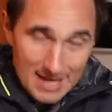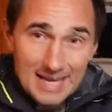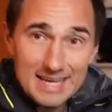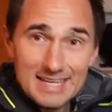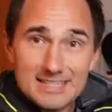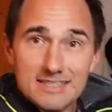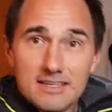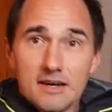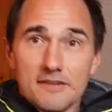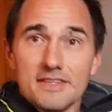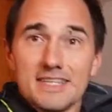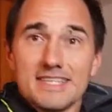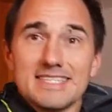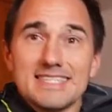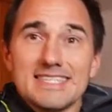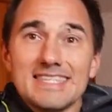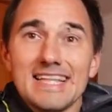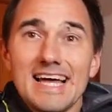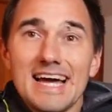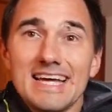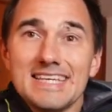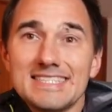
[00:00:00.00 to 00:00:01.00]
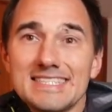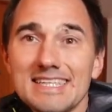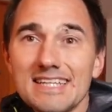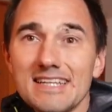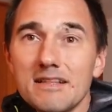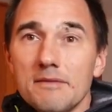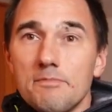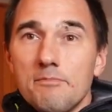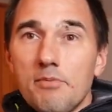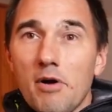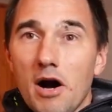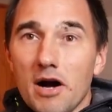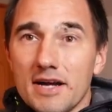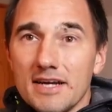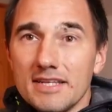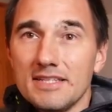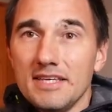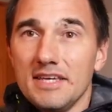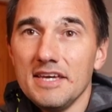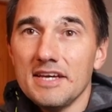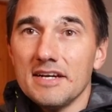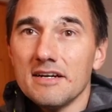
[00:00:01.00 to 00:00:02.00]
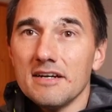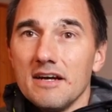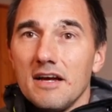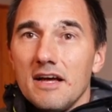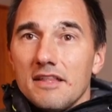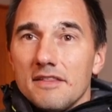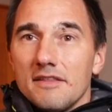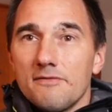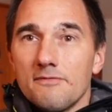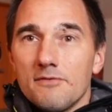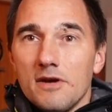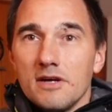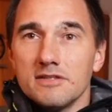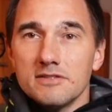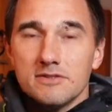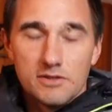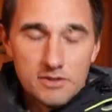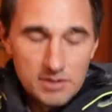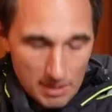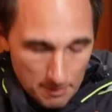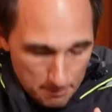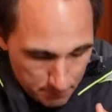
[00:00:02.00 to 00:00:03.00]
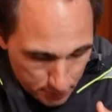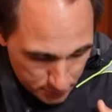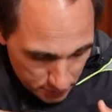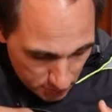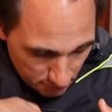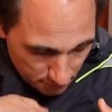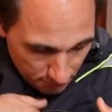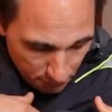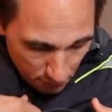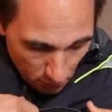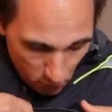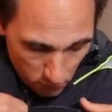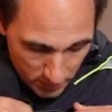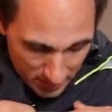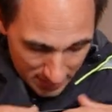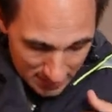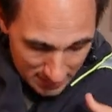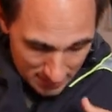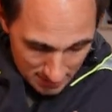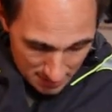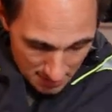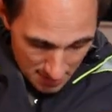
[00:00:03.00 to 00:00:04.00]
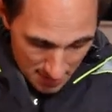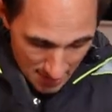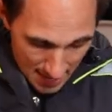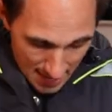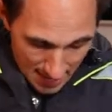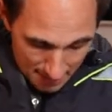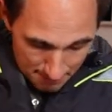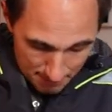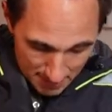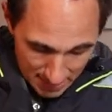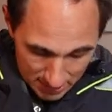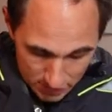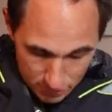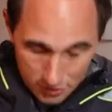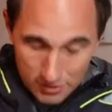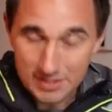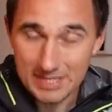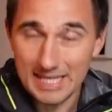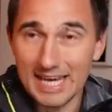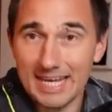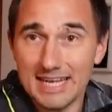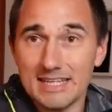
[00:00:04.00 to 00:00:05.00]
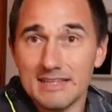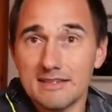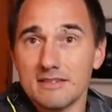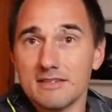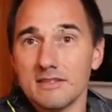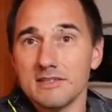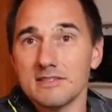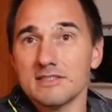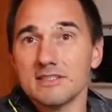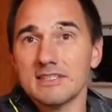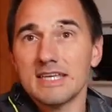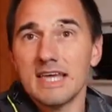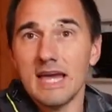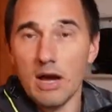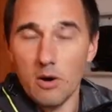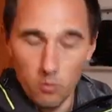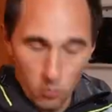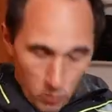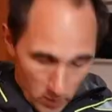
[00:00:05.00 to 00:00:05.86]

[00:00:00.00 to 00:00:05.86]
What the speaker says: It's got this nice little pocket here on the front, so you can put your phone in and make sure that it doesn't get